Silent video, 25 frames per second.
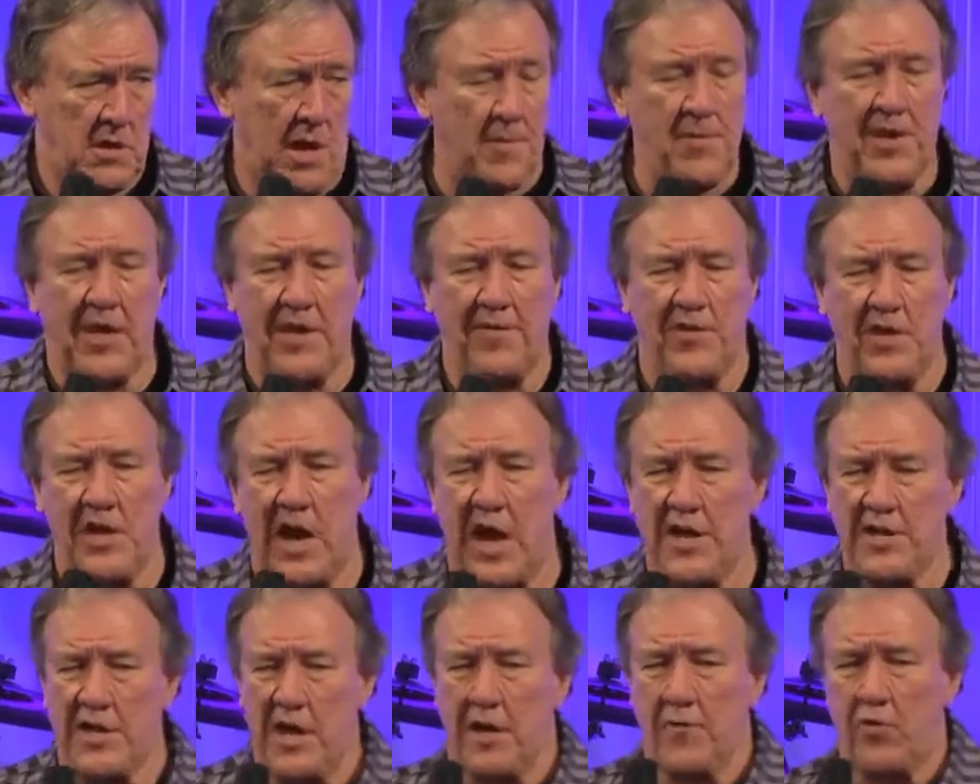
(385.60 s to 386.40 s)
Let me give you
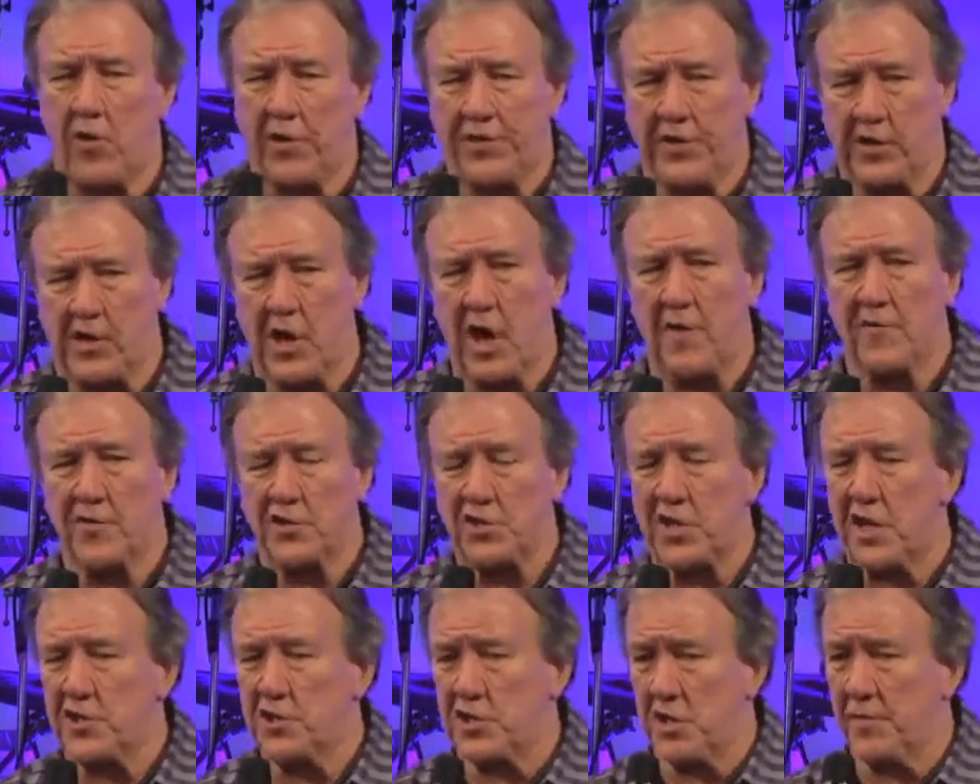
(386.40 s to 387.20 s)
an idea of what the
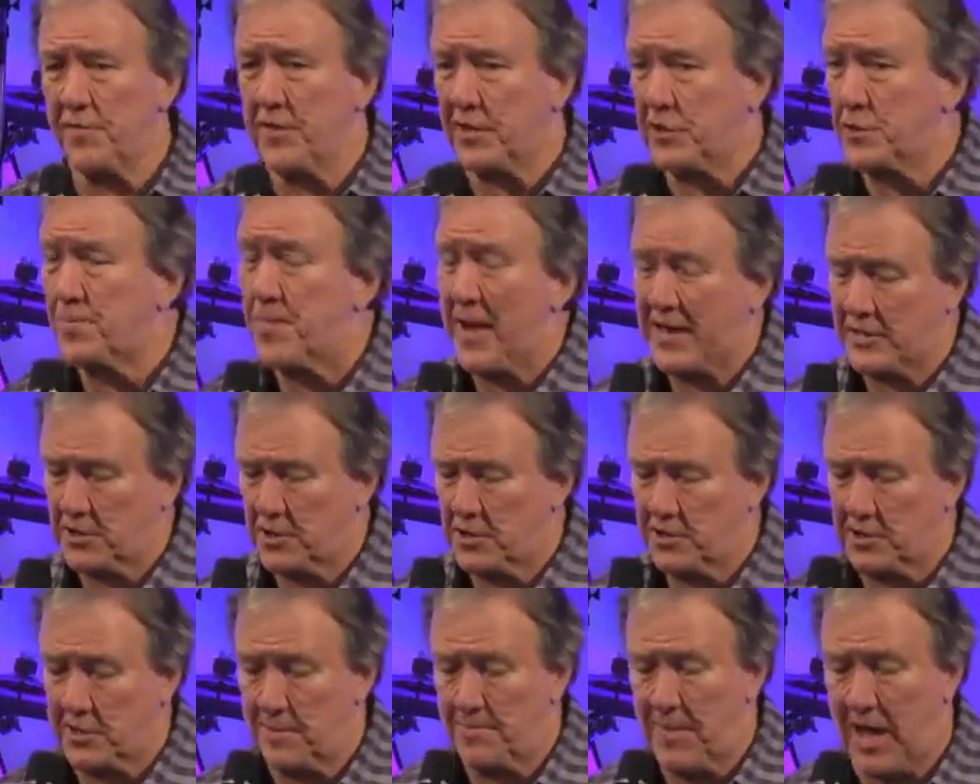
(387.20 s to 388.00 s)
conversation of
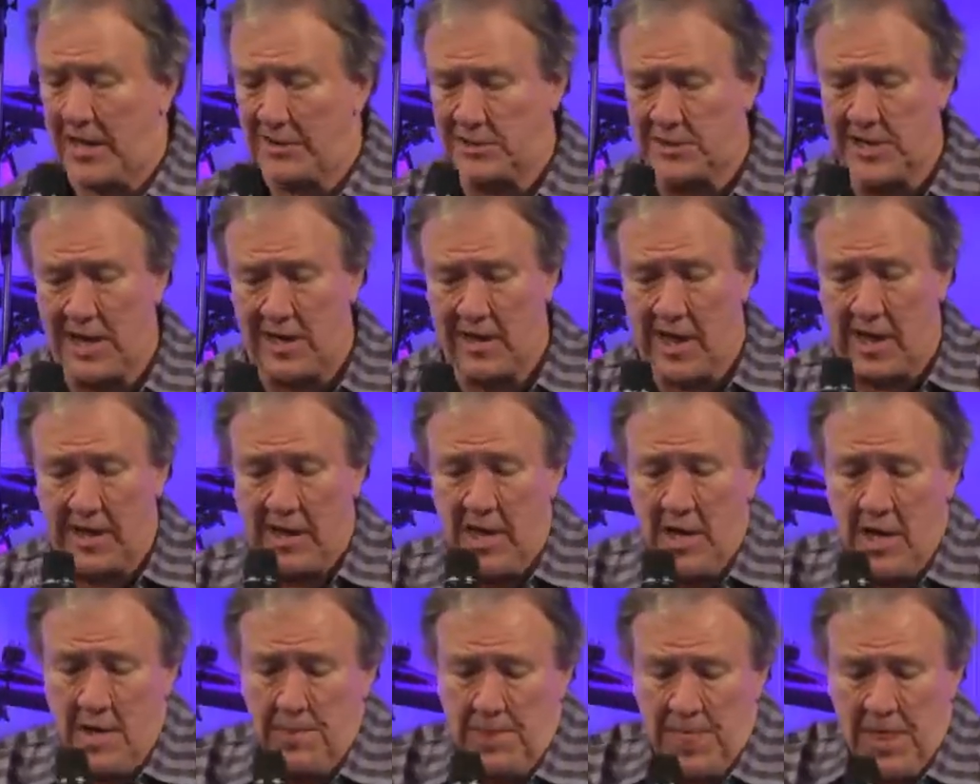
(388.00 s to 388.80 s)
expectancy might sound
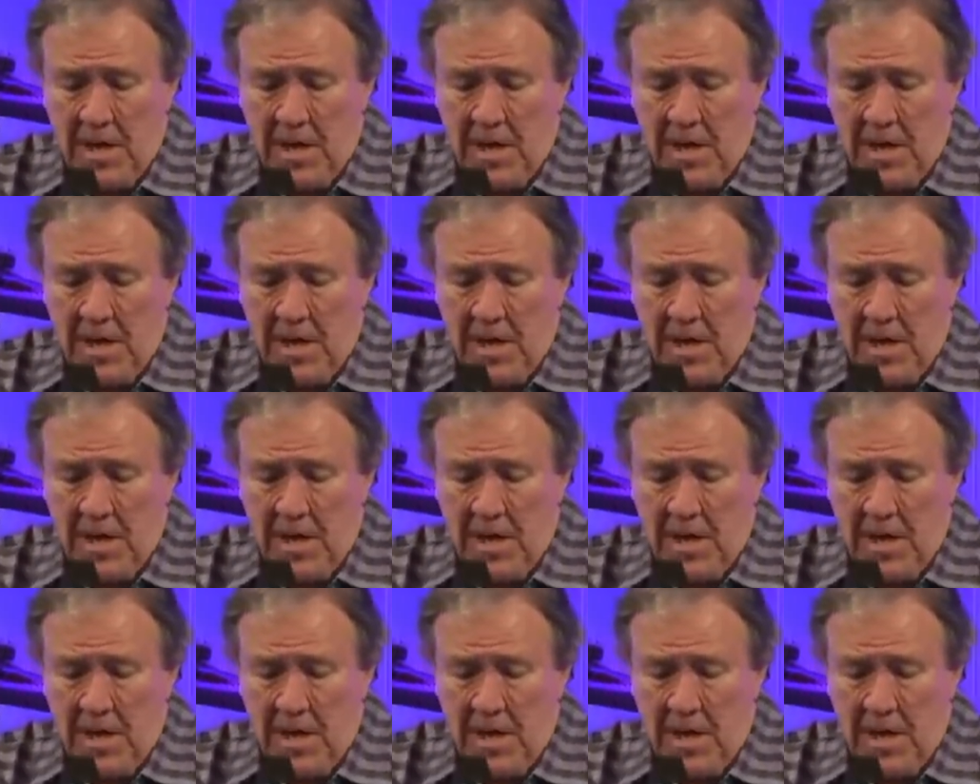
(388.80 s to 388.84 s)
like.